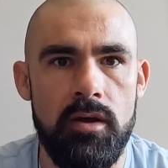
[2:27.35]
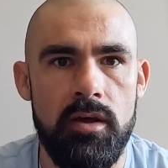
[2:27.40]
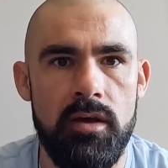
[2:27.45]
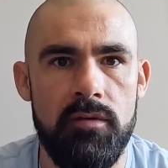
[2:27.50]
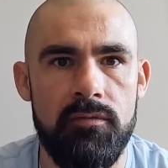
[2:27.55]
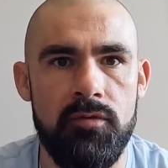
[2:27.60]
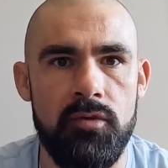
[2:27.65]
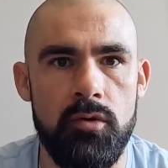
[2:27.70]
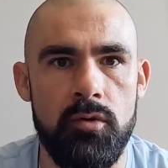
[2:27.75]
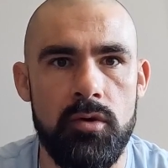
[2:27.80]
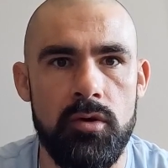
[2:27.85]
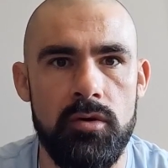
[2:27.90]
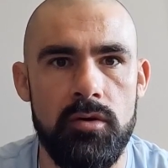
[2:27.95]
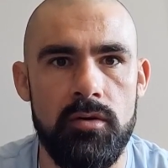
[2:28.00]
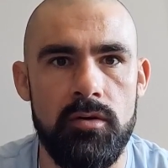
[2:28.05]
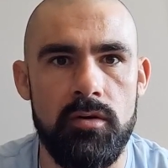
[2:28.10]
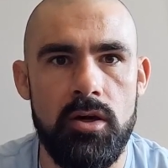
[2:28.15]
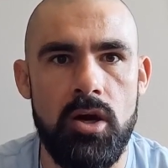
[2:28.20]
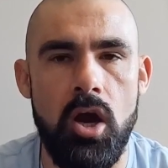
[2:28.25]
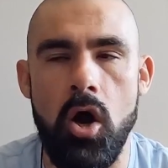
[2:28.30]
If you
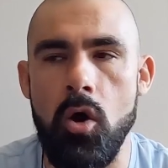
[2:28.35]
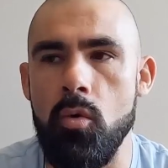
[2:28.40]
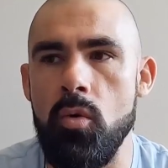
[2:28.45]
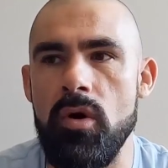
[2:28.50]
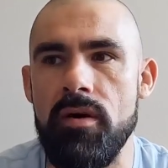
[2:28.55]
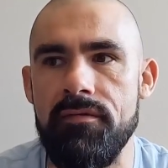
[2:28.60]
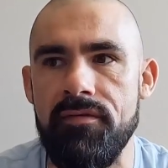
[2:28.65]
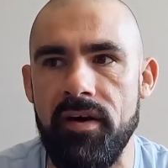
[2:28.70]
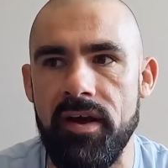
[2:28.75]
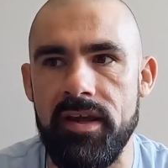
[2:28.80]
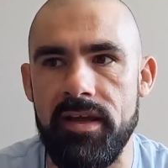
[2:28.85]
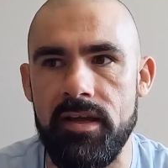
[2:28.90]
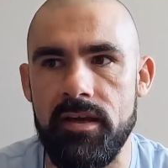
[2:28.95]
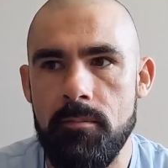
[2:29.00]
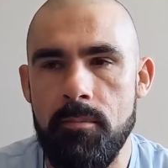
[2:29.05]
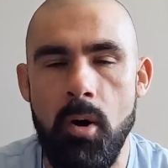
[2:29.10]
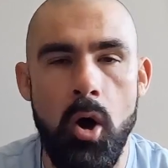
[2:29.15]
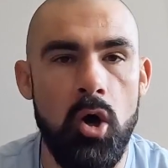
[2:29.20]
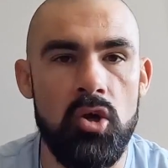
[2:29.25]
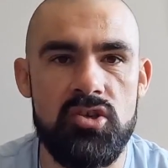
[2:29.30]
can cultivate
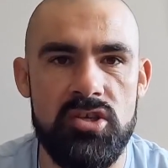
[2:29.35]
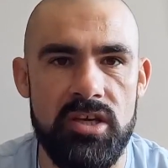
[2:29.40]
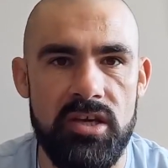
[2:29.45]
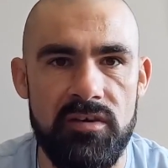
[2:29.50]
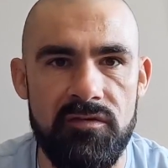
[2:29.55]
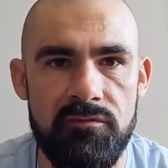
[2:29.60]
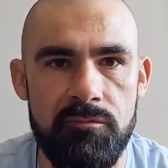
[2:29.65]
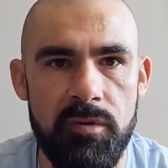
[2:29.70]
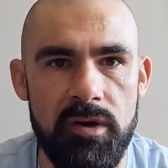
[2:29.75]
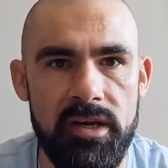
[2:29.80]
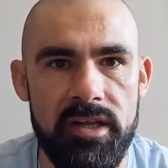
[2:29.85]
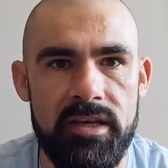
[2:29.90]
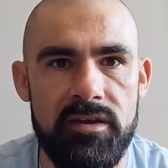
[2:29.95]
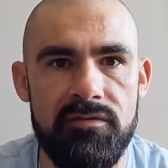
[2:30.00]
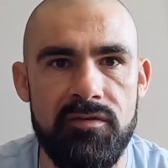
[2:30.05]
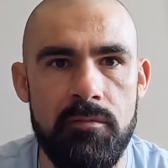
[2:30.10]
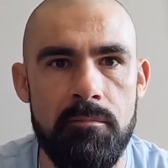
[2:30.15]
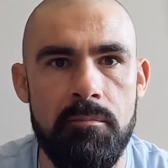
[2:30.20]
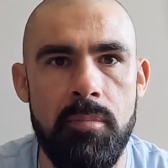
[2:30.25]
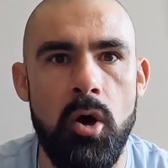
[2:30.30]
positive
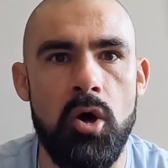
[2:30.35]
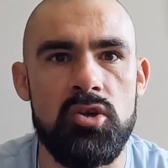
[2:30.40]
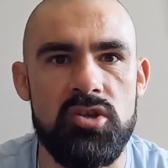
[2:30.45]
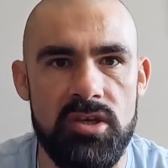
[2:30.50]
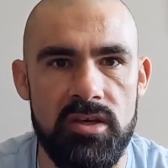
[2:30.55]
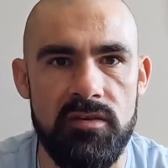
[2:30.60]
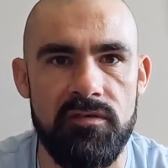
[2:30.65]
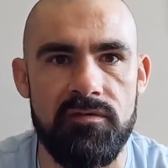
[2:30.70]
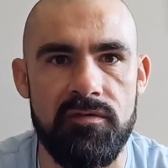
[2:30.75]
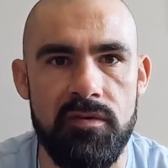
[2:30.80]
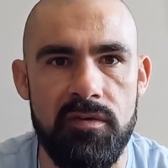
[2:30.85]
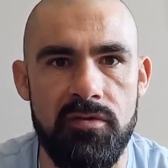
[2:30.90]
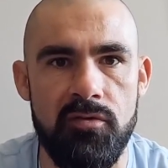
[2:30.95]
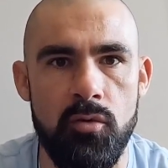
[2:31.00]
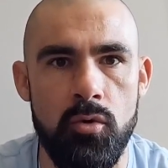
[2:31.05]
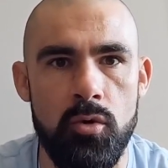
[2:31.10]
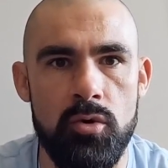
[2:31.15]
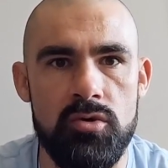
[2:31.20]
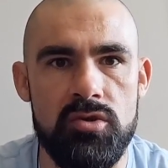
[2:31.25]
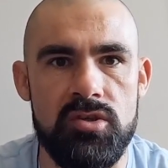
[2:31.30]
belief and positive
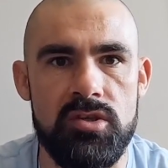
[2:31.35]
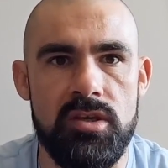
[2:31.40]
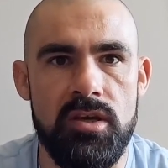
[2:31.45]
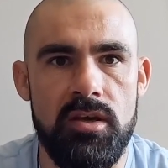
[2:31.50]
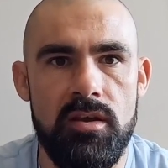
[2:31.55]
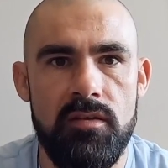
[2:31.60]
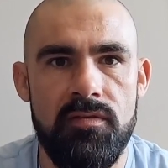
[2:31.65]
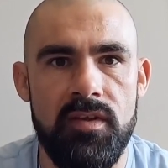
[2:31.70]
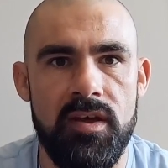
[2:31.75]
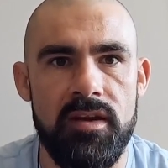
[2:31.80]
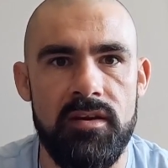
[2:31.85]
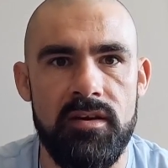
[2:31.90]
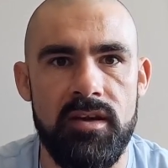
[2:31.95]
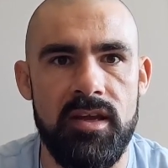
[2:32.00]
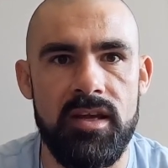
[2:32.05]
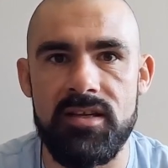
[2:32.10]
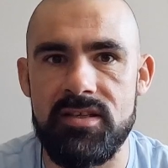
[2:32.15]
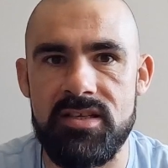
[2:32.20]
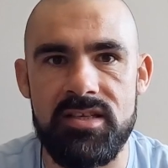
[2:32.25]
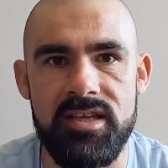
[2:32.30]
thoughts, then
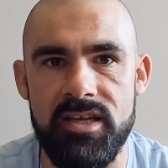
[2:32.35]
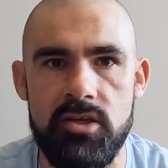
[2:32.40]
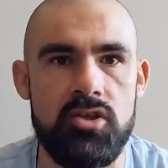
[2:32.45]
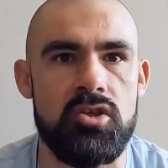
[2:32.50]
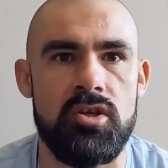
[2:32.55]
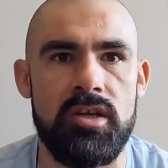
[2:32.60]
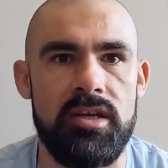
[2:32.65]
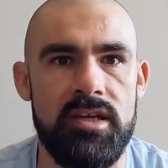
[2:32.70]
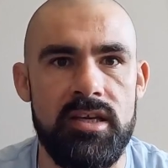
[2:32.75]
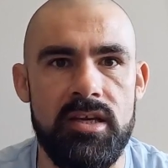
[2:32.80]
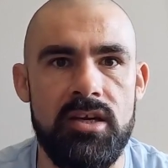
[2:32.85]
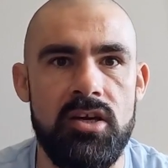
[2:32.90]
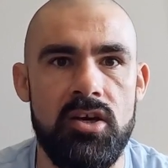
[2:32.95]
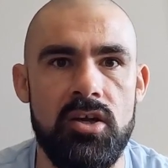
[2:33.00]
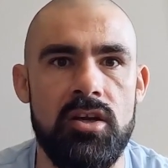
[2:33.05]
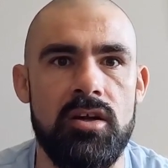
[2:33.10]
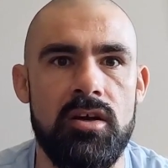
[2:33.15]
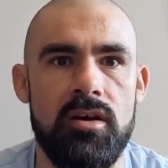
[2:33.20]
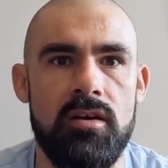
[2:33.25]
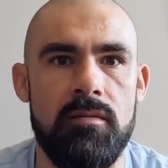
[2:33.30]
it's literally
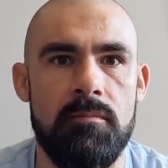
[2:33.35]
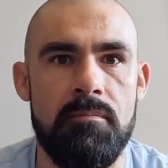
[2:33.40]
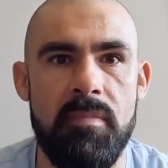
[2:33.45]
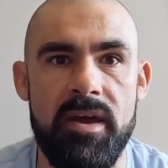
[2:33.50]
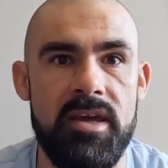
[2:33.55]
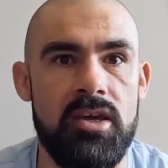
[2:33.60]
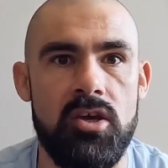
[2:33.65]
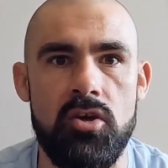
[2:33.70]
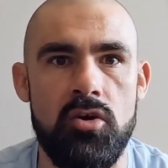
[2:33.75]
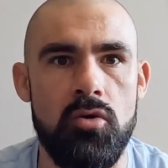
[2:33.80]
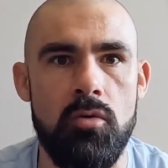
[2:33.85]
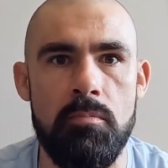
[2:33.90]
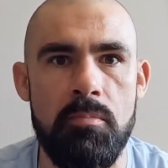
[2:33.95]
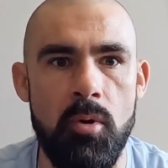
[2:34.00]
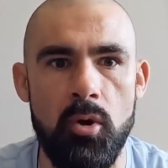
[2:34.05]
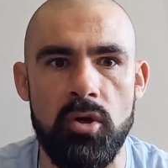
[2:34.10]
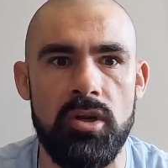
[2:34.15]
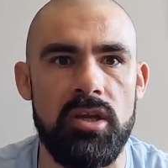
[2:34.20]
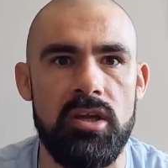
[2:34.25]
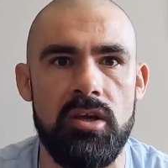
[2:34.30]
going to make your
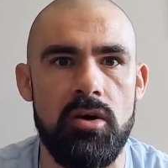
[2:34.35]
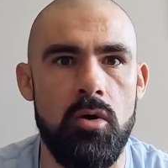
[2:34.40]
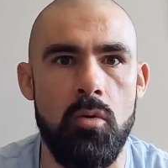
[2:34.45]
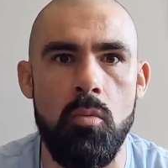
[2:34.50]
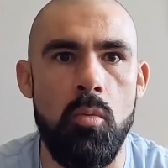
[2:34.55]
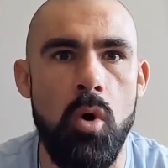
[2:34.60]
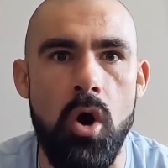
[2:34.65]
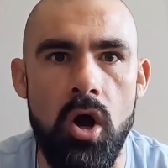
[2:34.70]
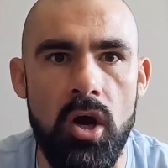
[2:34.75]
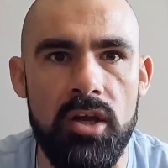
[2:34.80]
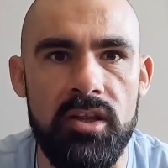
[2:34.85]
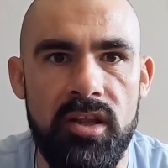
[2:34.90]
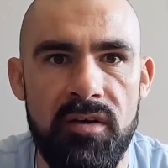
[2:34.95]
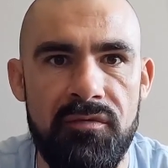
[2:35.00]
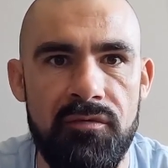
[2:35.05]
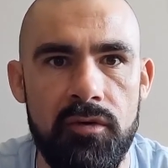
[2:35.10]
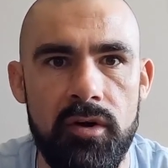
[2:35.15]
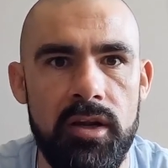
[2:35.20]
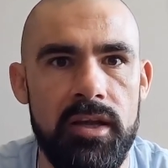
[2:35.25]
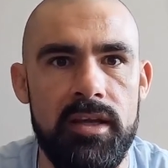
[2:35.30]
body work
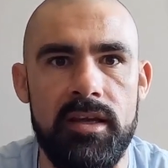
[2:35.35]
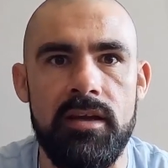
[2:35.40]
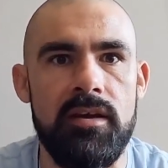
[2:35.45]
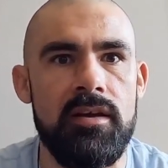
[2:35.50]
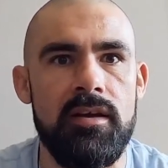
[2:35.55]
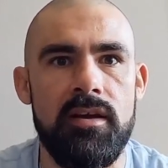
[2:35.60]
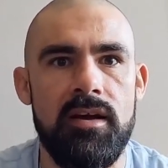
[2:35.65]
differently.